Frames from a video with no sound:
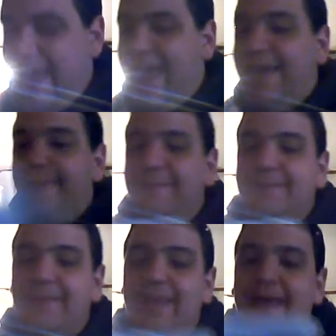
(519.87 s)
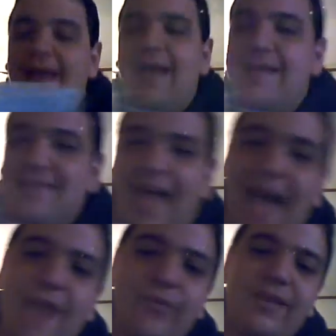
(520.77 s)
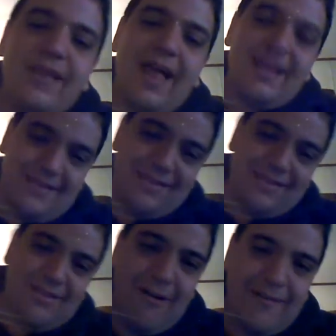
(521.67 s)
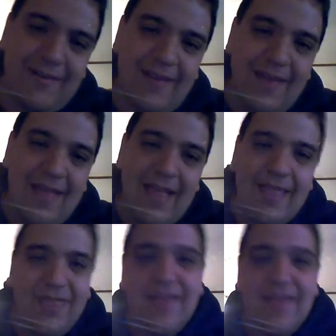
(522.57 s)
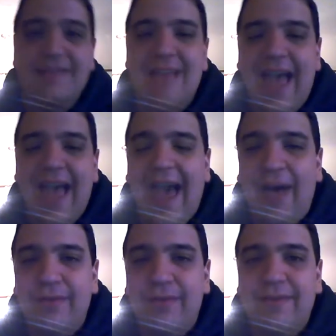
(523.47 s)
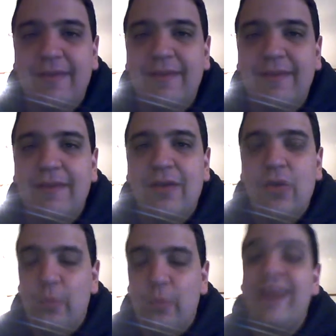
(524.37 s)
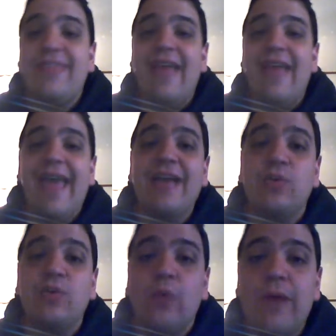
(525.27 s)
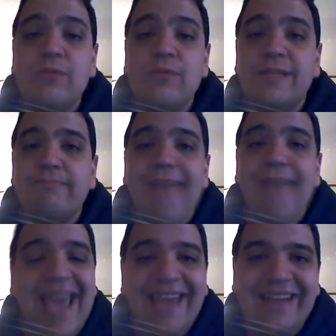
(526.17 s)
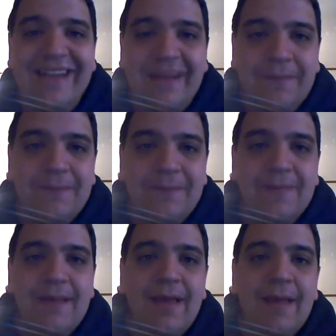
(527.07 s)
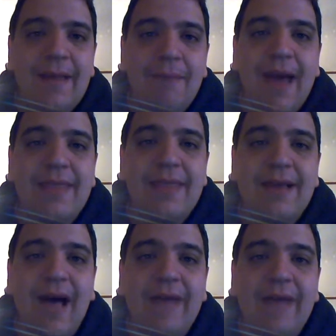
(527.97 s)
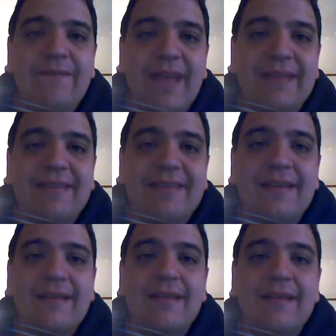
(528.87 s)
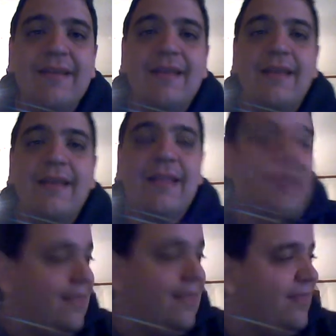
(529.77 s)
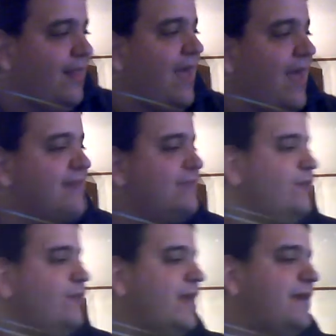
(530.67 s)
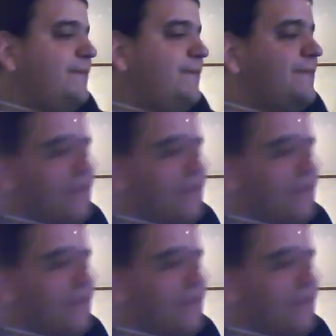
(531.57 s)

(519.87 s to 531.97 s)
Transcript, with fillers: game, as I would like to start this out with a quote made by the convicts last week.